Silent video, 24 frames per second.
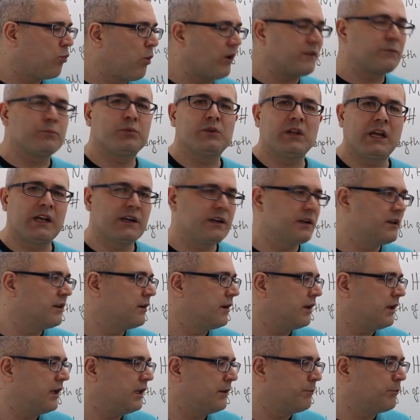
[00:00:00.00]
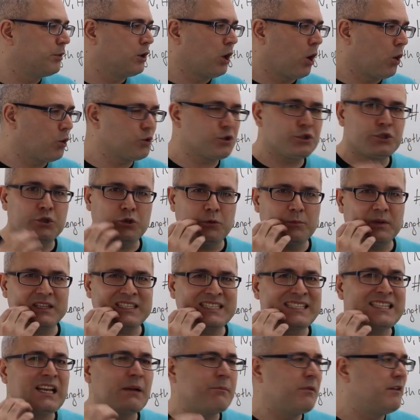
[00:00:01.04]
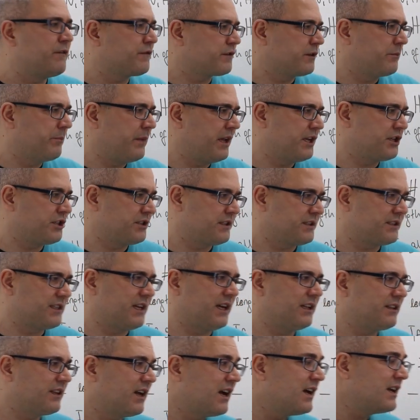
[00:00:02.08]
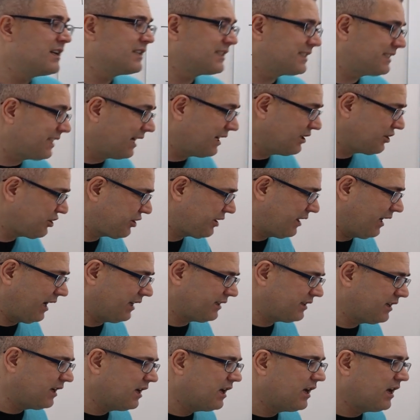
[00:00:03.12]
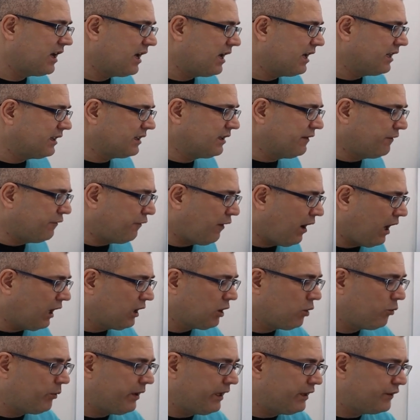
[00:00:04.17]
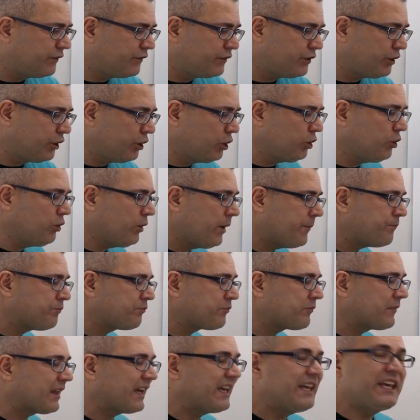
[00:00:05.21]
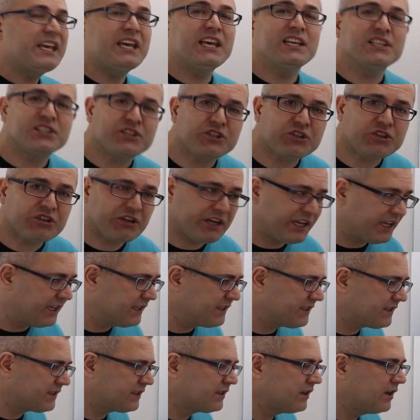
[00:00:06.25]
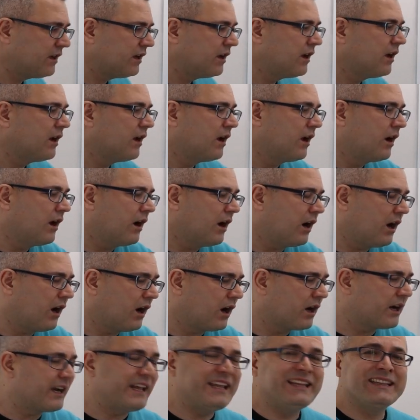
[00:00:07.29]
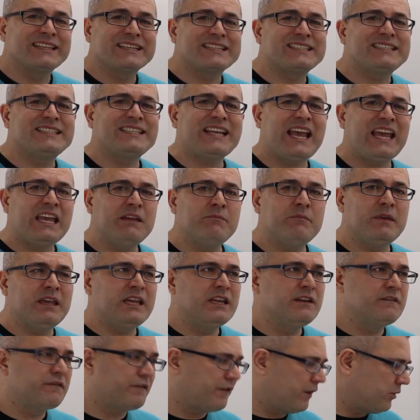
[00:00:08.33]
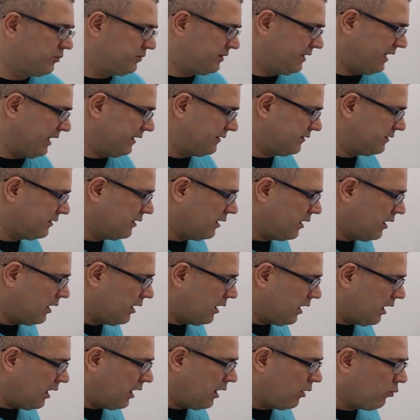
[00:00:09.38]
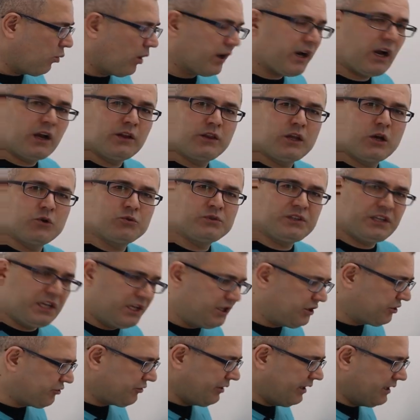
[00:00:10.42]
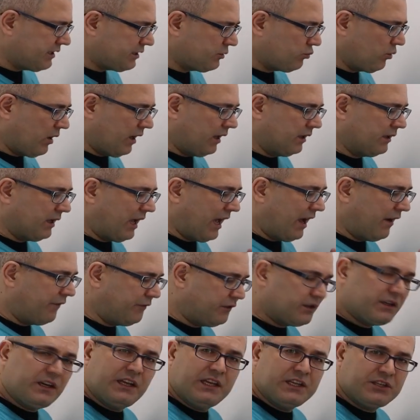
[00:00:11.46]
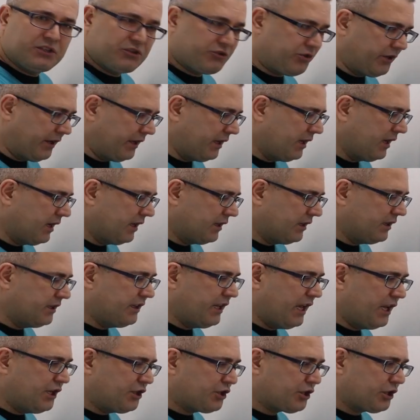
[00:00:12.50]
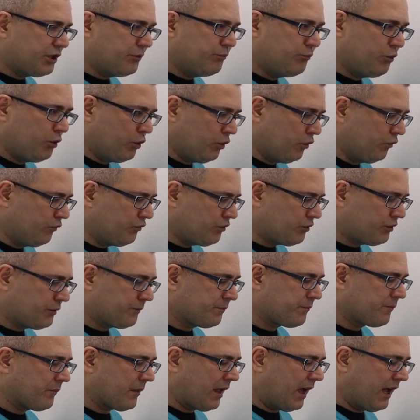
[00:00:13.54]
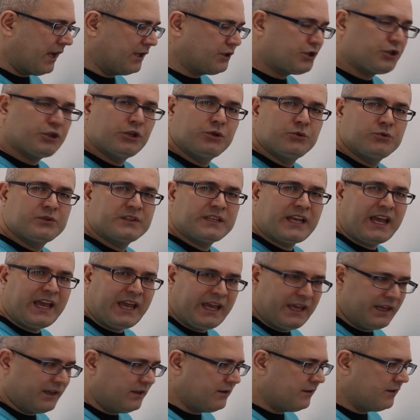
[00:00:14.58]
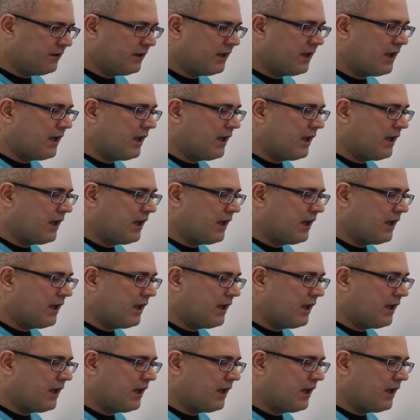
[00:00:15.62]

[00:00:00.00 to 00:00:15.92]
what player it belongs to, but some information set, such that the following two histories are in the same info set. What are those histories? Well, after history, the nature moves and choose A,